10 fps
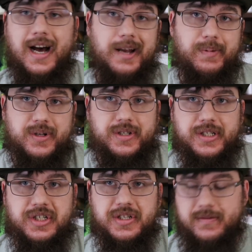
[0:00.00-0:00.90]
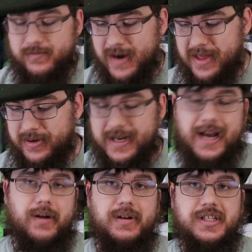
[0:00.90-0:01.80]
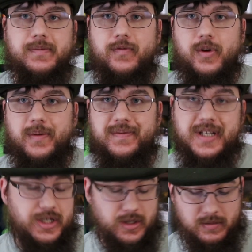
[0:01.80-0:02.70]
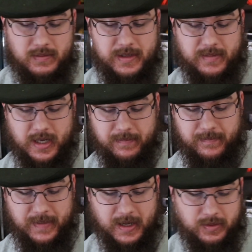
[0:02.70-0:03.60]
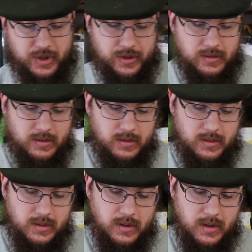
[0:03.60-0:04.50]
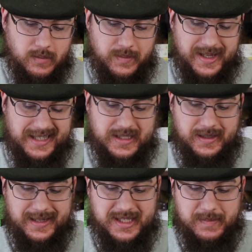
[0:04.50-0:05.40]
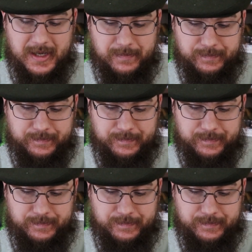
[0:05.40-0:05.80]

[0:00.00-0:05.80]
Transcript: I'd personally just rather carry some form of tinder in my pouch, but that's that's me.